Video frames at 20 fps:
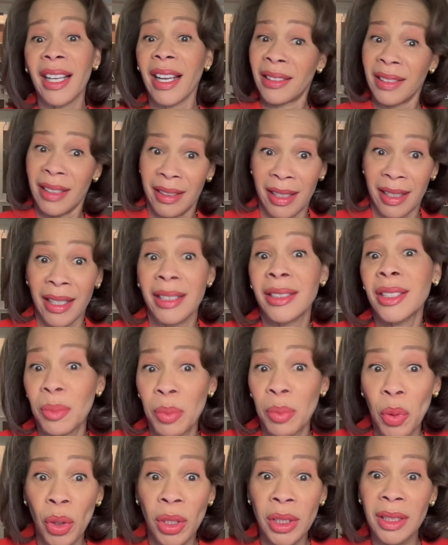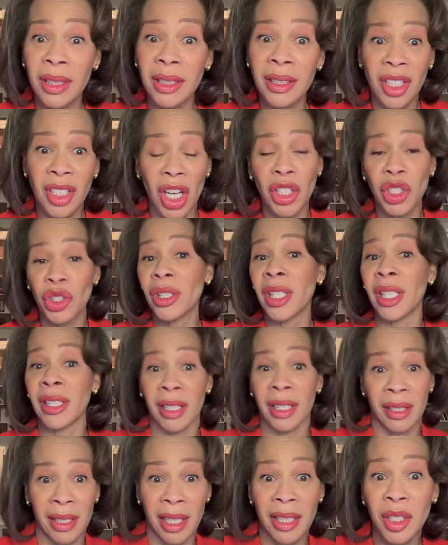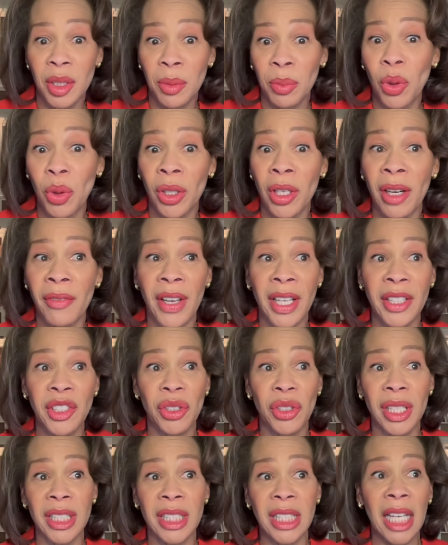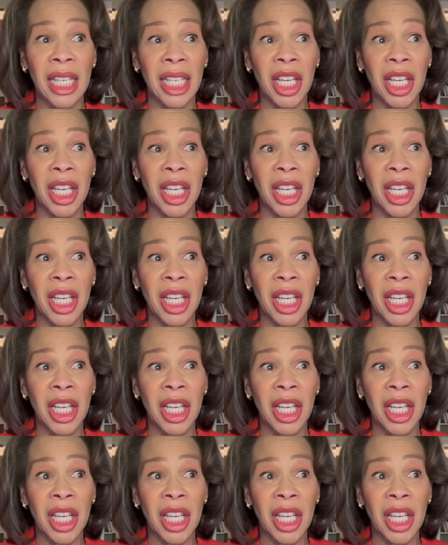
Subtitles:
and that they support this country and that they support our veterans,